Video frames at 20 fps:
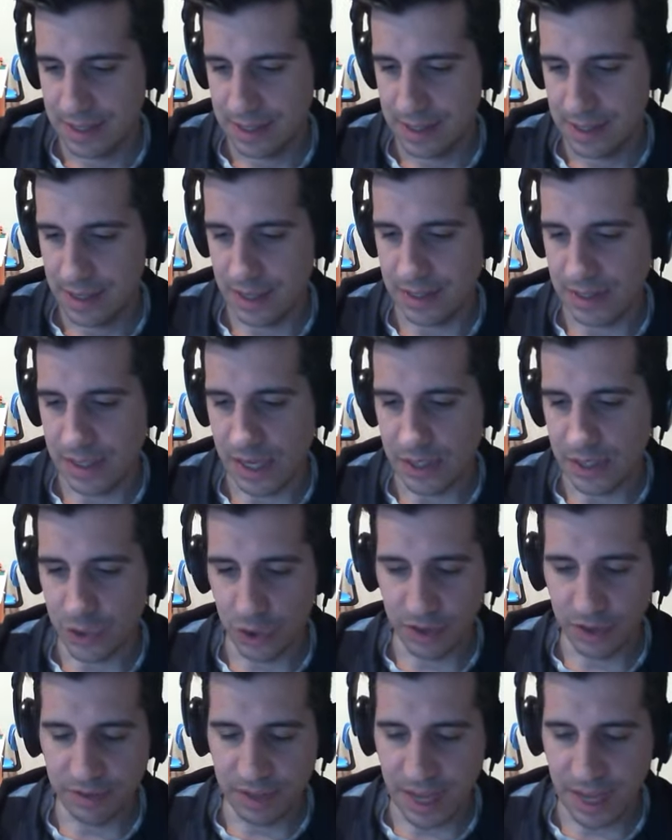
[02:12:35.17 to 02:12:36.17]
it's sort
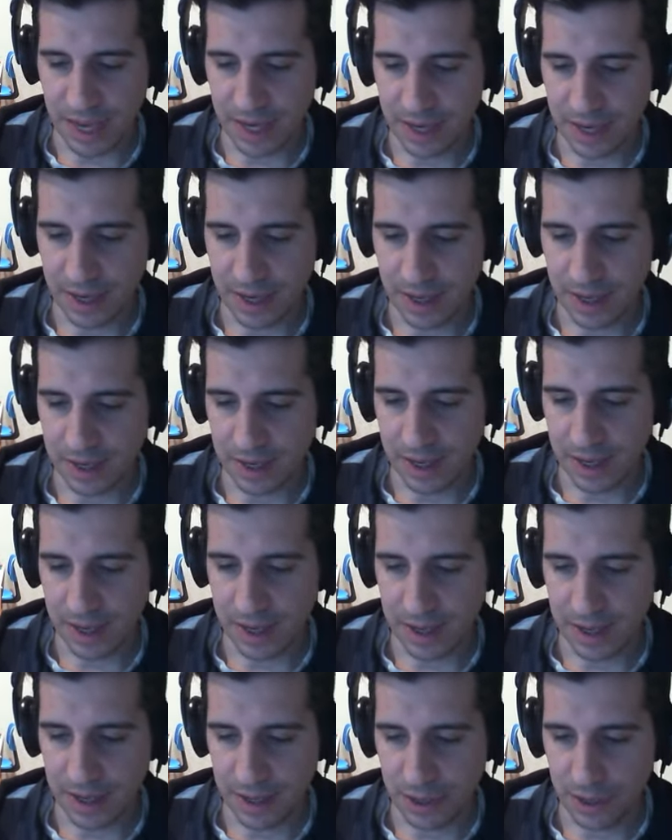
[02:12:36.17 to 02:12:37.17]
of like
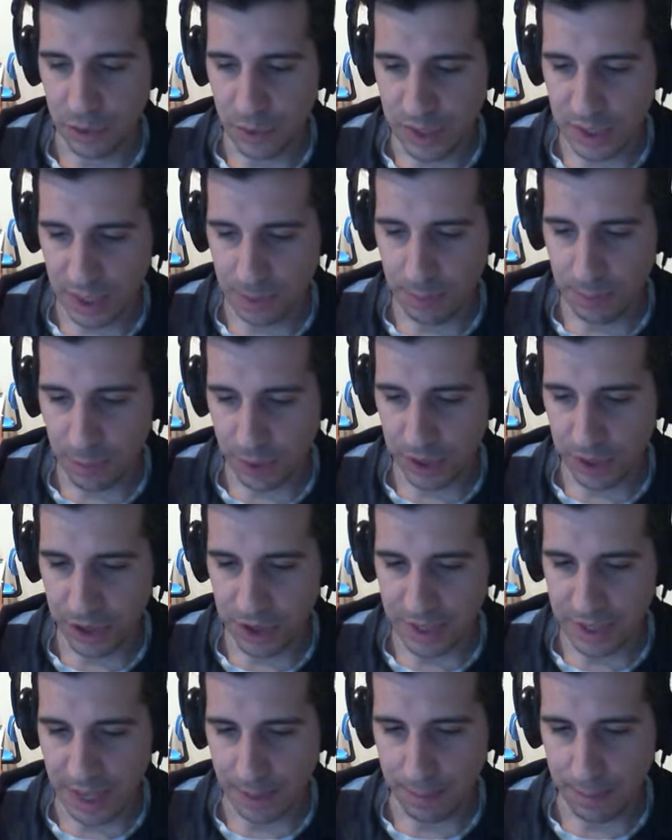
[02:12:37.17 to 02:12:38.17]
using a pointer
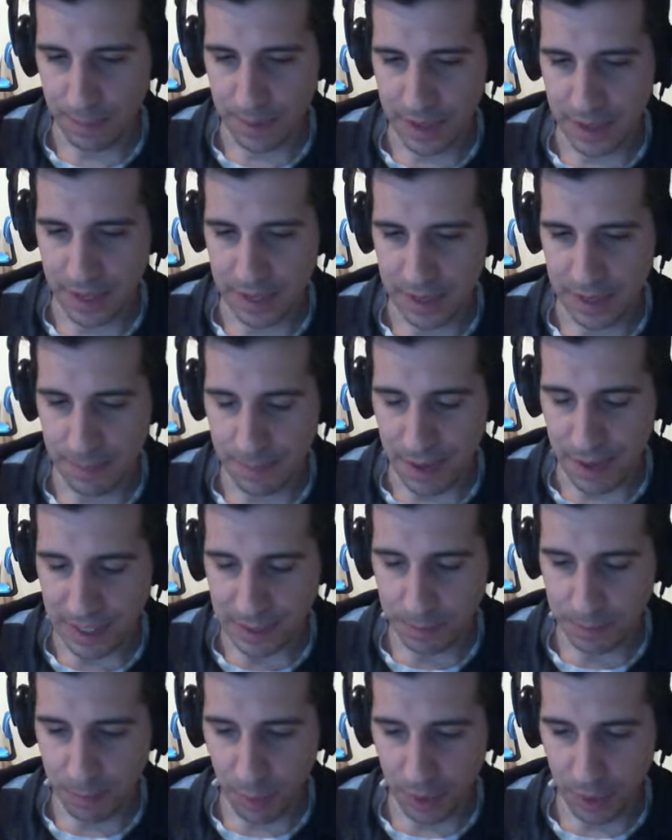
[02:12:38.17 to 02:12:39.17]
that it must
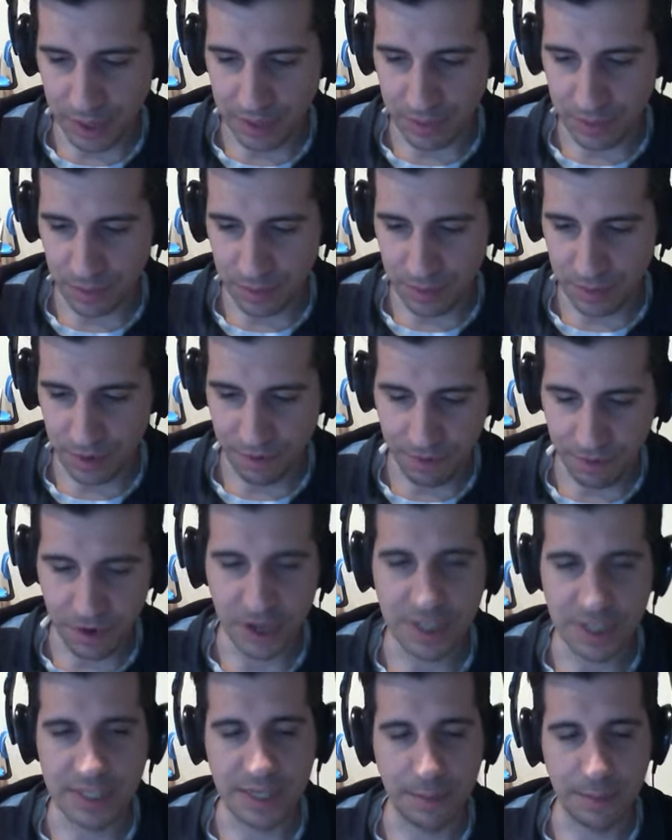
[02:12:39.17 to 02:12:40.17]
refer to
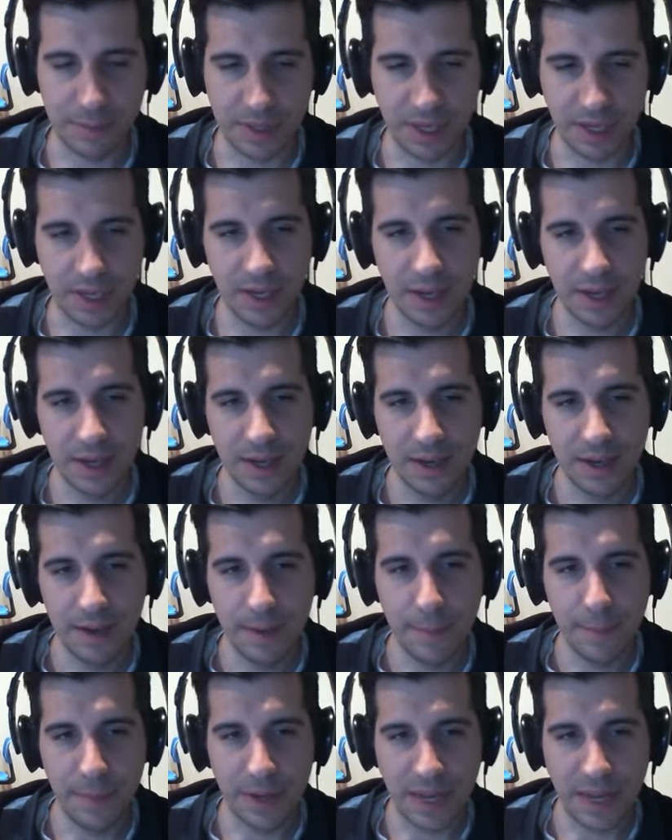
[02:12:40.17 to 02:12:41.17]
something,
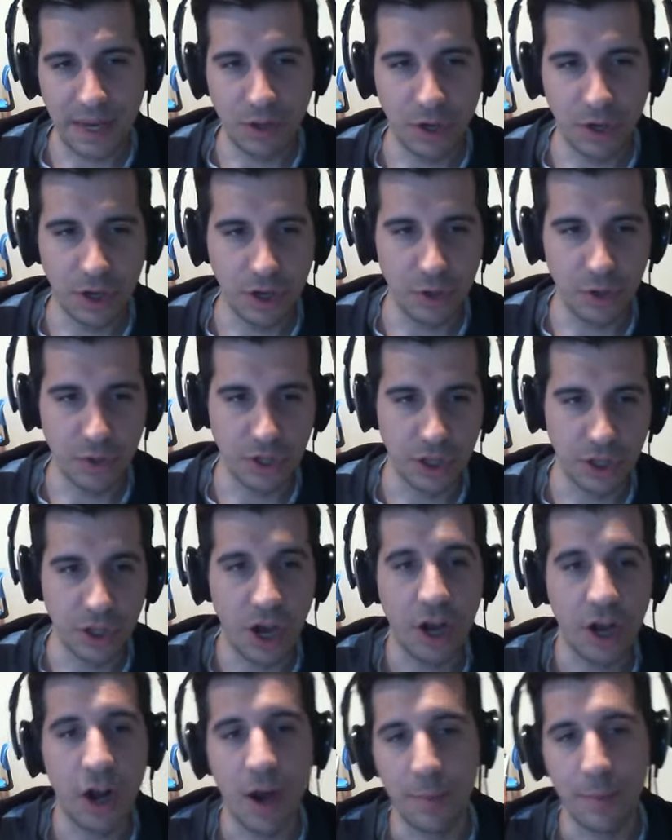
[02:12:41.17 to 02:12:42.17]
but then you can use the
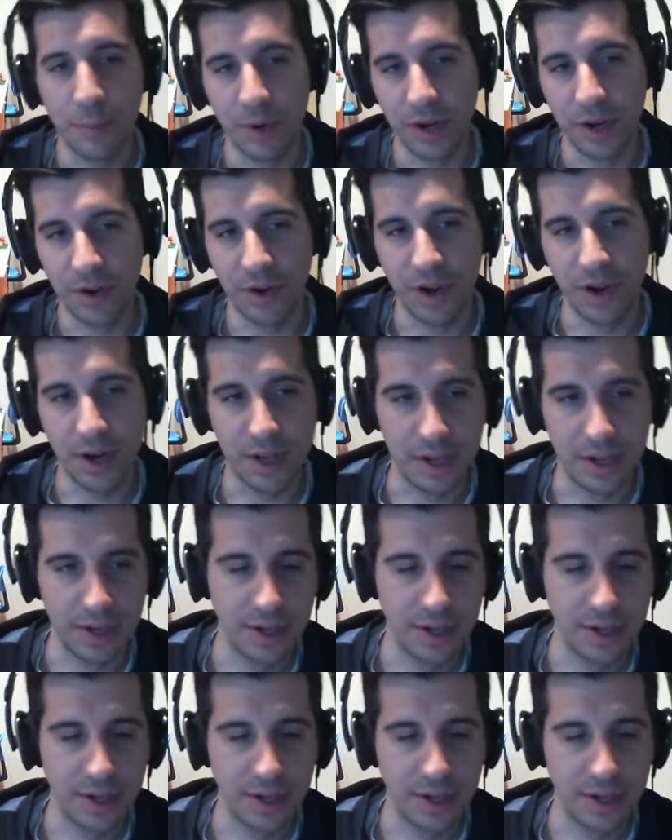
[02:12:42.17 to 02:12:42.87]
dot operator on it.